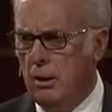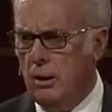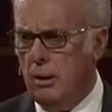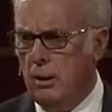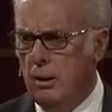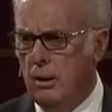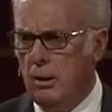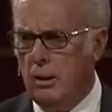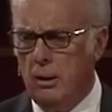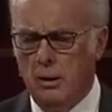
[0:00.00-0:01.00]

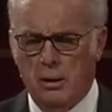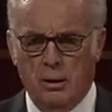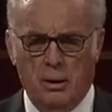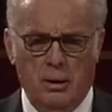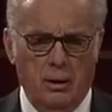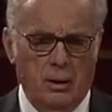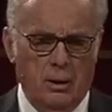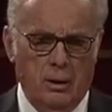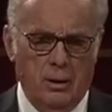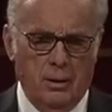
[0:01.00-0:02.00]

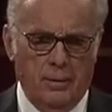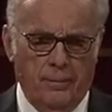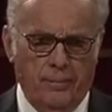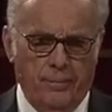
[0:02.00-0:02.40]
Nobody speaks.